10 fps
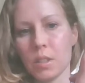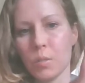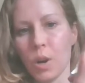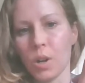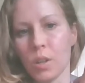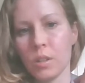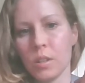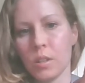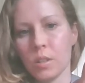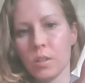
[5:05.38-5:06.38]
small.
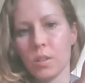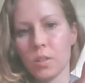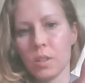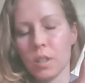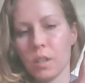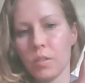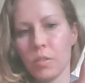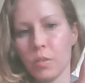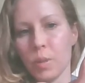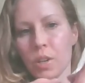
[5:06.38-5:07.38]
So it looks like if you
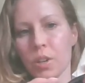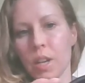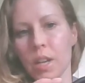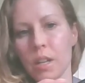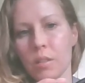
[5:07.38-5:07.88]
have a bigger hand,